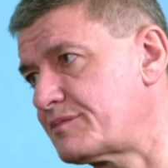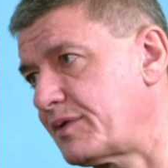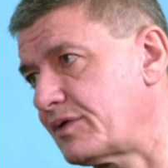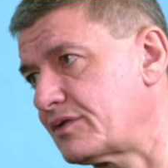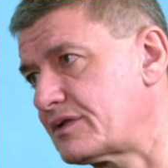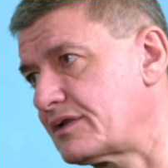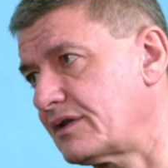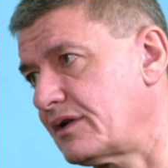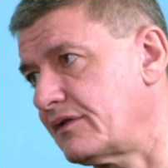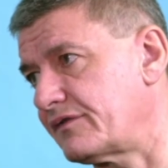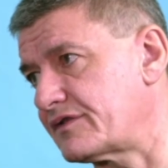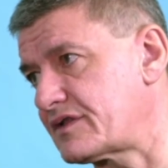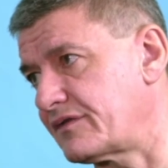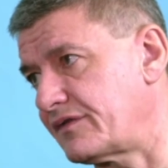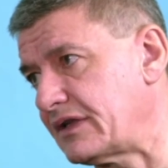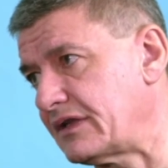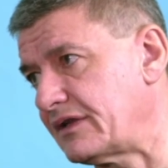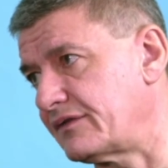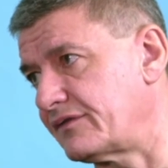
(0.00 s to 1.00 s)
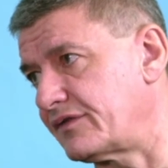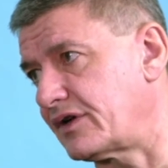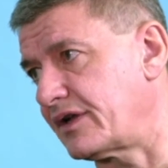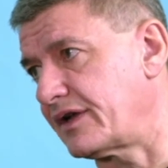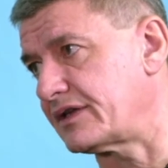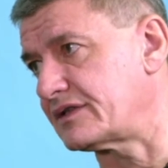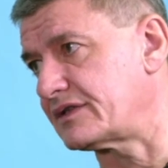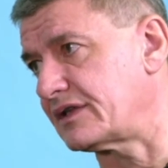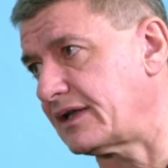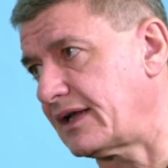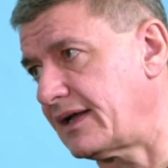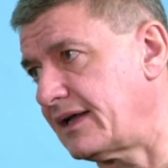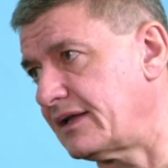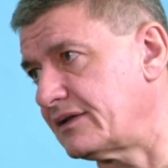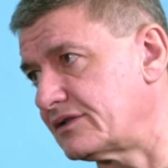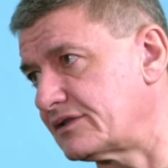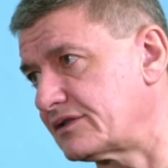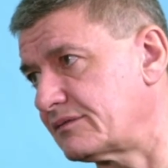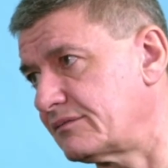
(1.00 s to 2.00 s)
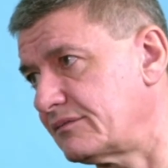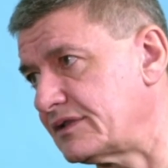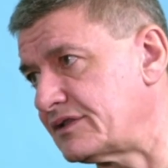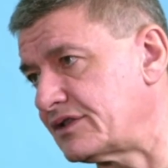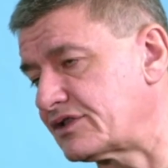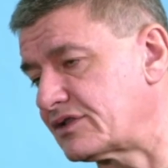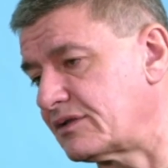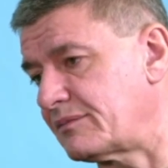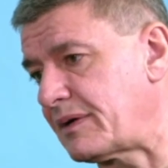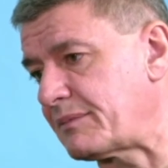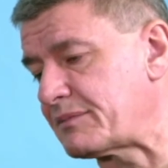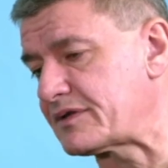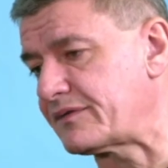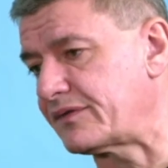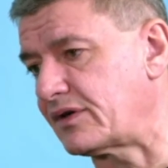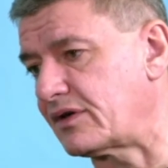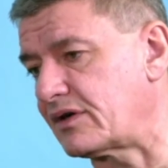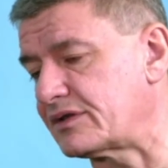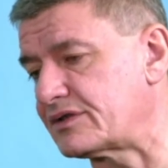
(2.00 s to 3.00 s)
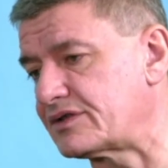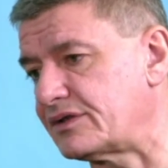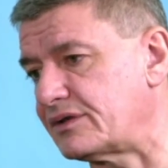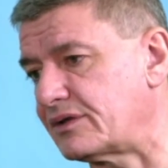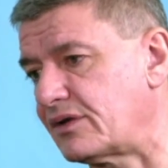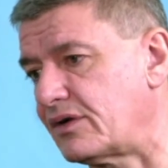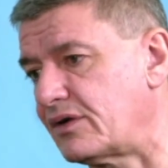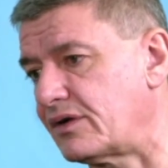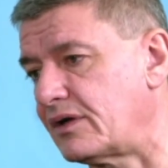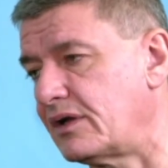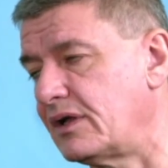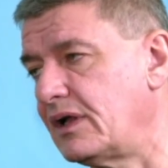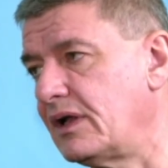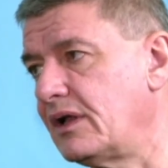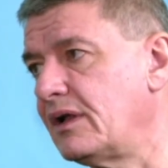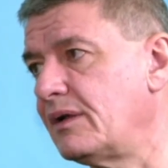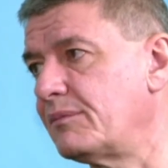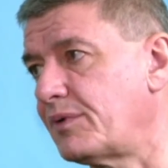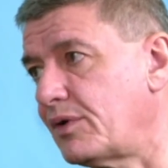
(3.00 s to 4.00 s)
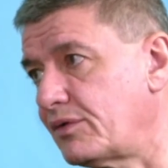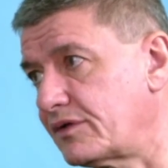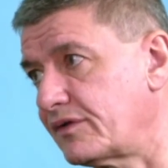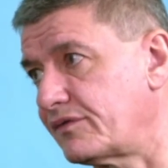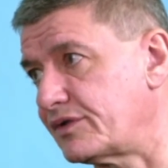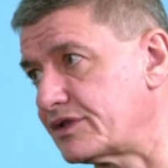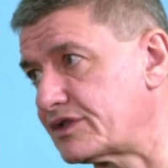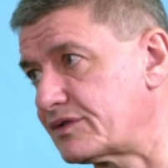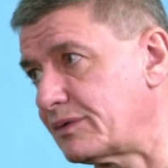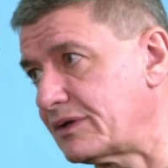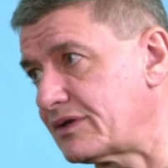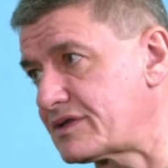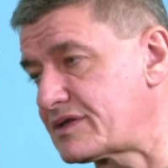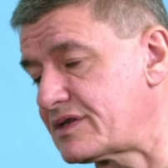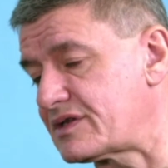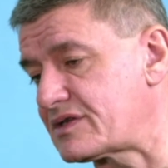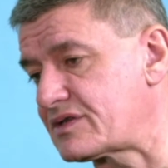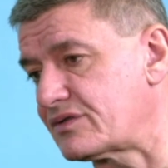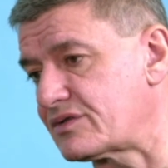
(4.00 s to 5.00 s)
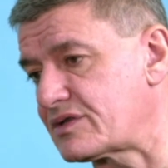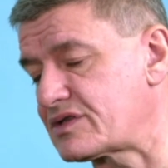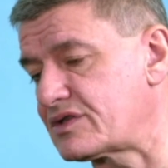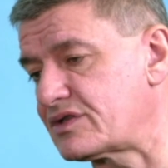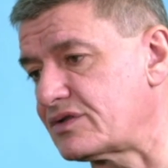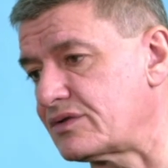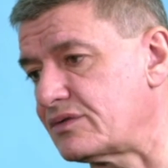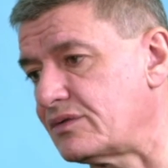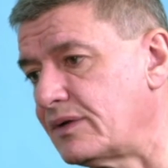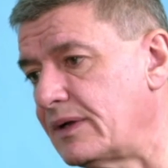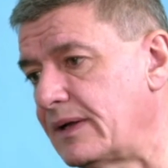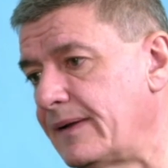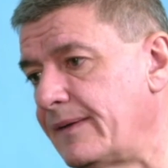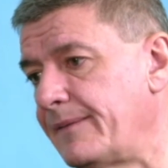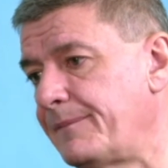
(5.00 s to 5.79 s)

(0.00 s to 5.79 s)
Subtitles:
both of a civilian variety and additional members of an Garda Síochána, both of which will assist us to